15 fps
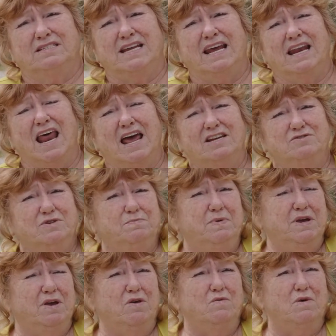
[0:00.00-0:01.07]
deadline to
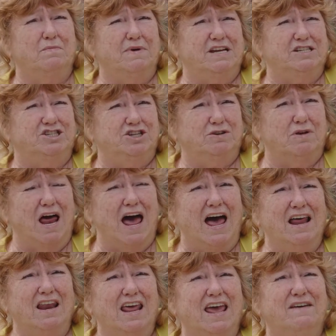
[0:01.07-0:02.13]
appeal will be
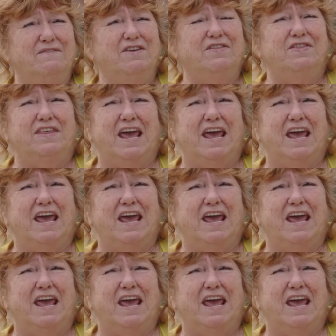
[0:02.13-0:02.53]
July 11th,